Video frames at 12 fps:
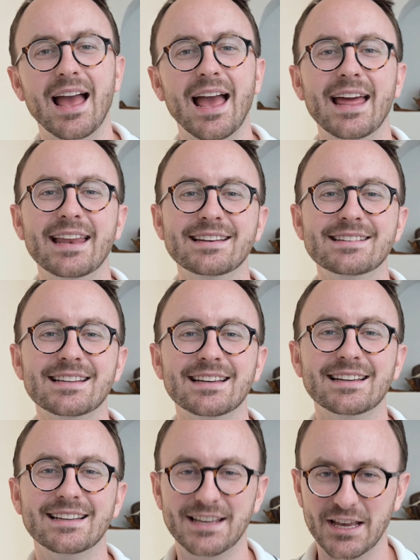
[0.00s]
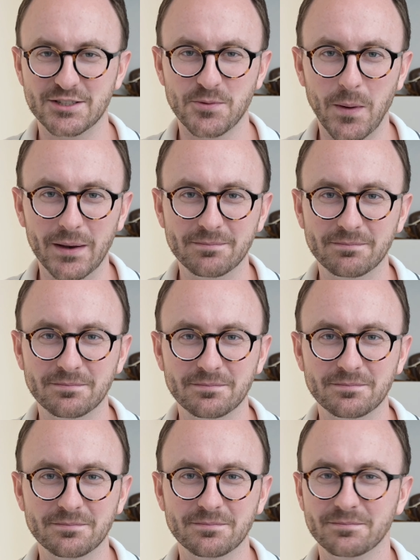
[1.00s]
And guess what?
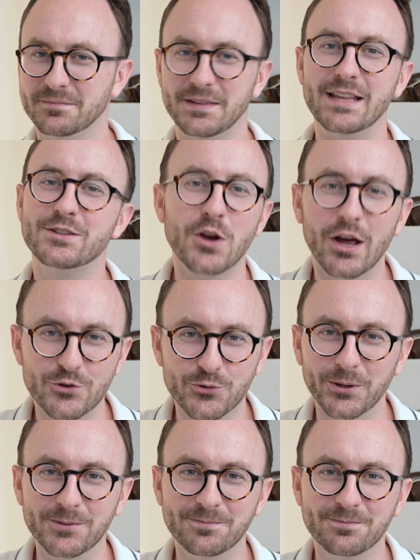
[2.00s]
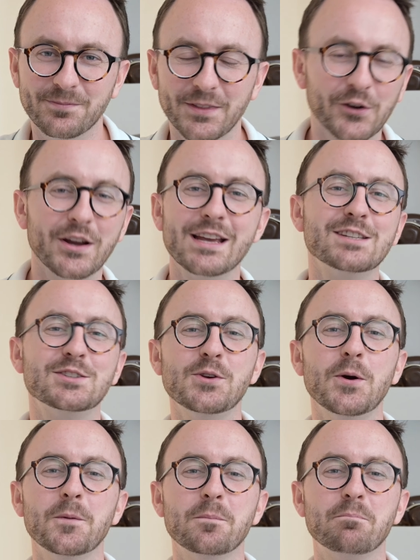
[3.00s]
It's not true. There is
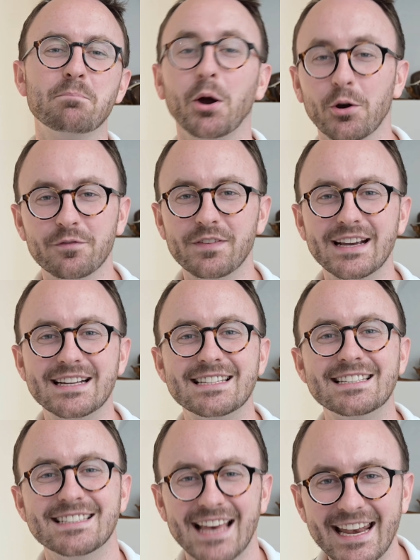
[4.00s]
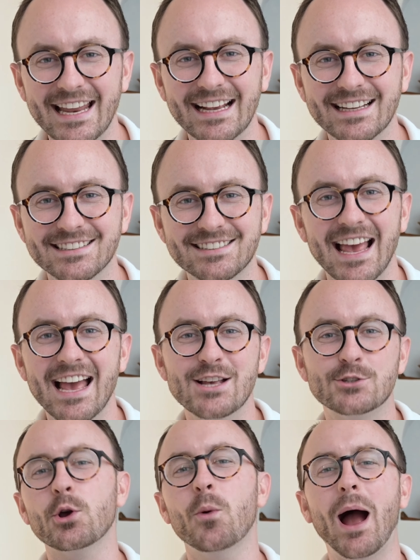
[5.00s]
no perfect settings.
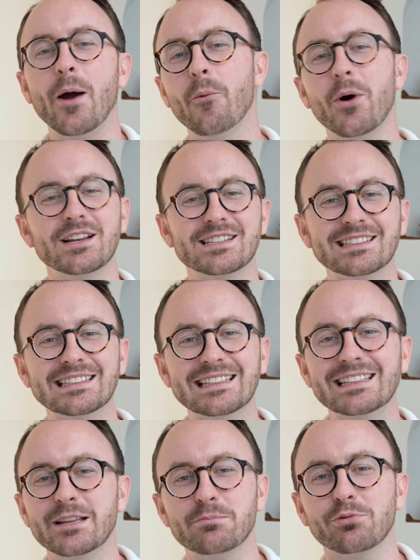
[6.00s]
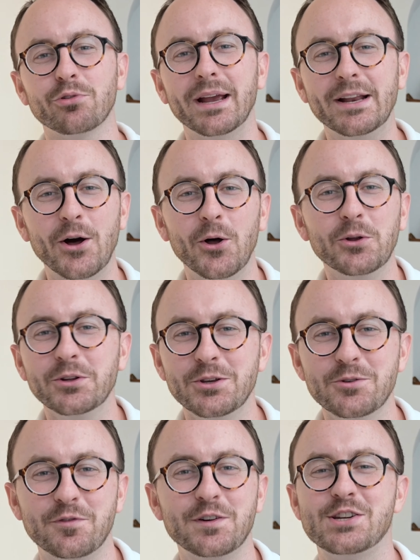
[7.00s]
So I want to liberate all
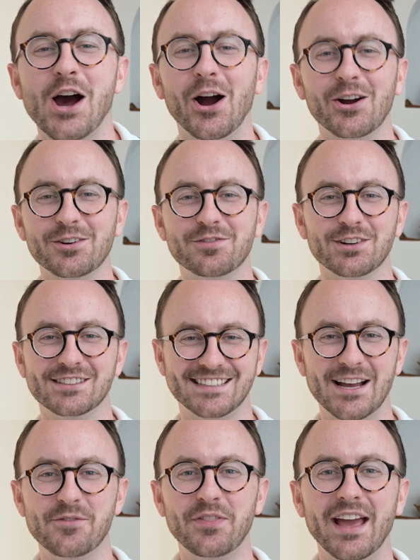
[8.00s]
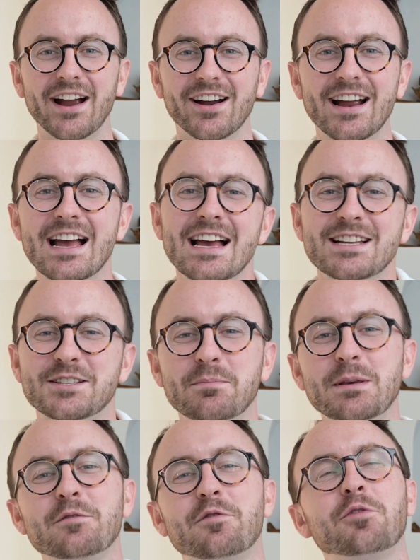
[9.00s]
you photographers out there to
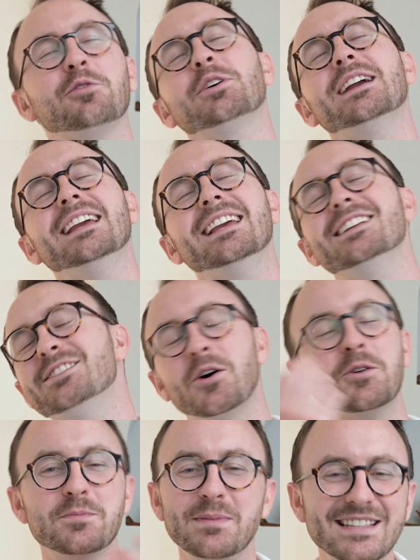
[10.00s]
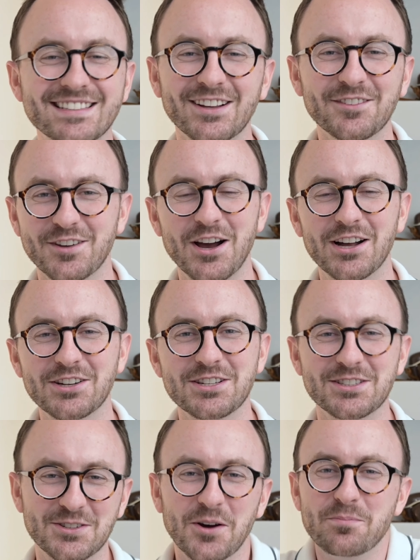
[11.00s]
be free. Don't be self
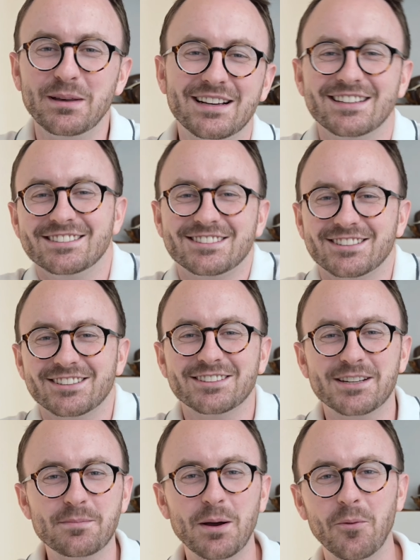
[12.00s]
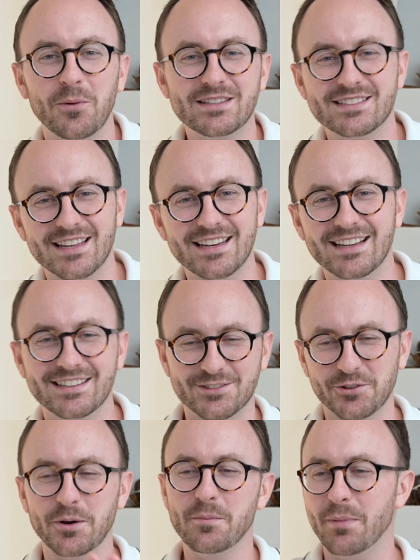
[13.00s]
conscious. Don't be concerned about what settings
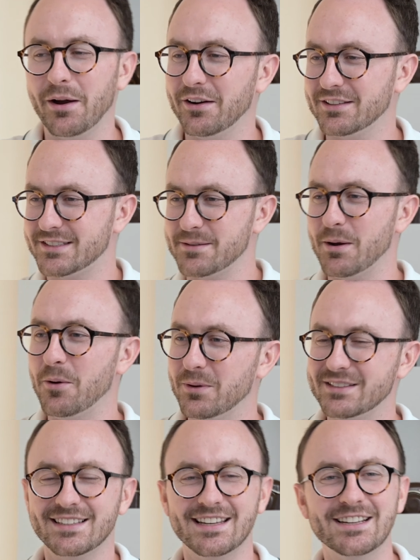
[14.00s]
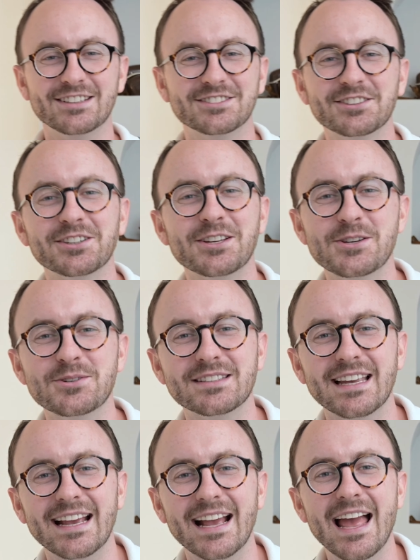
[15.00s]
or embarrassed about what settings you're
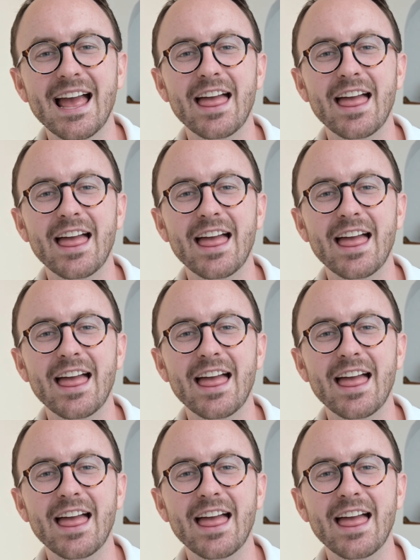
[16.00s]
using.